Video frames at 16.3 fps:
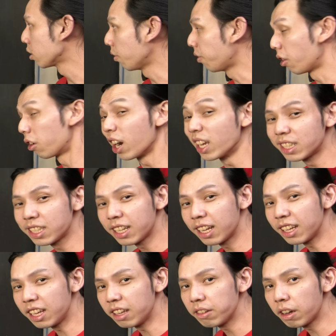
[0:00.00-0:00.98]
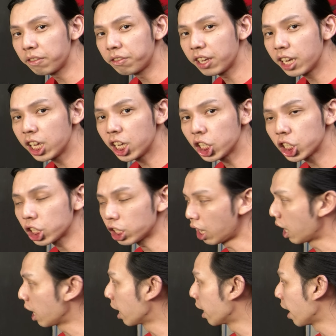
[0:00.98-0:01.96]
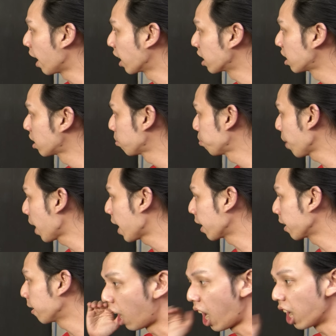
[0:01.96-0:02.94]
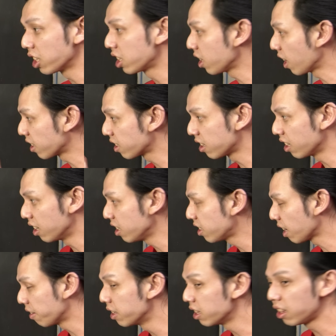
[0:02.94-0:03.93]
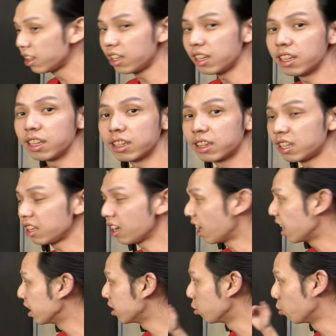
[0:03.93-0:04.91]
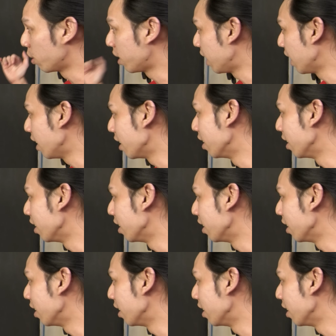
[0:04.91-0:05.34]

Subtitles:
So for Resident Evil Village, I expect the RTX 3070 Ti to kill